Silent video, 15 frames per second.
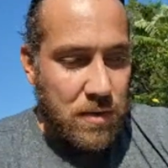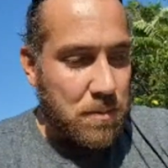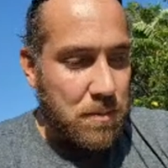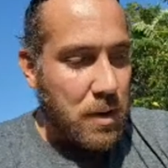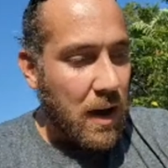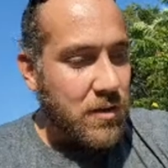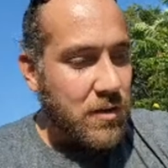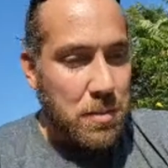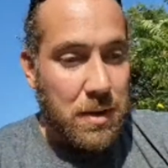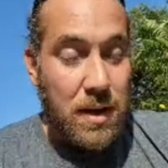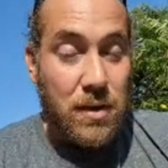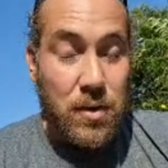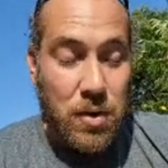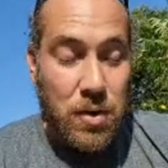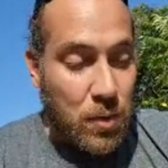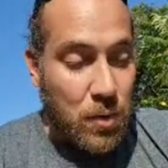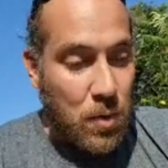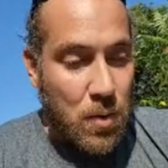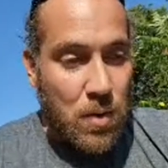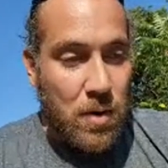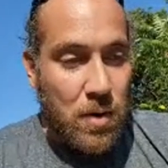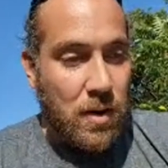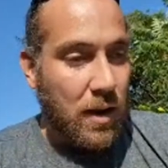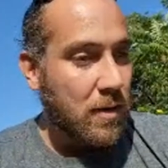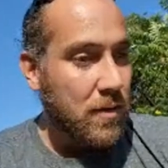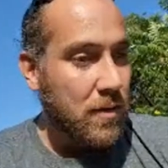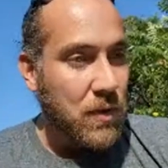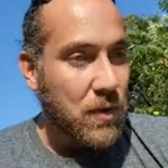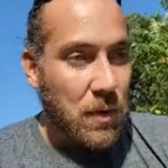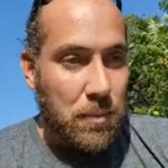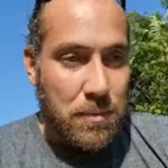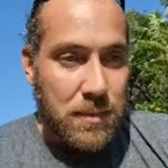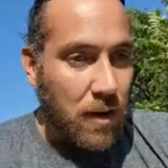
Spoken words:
possibly dew and some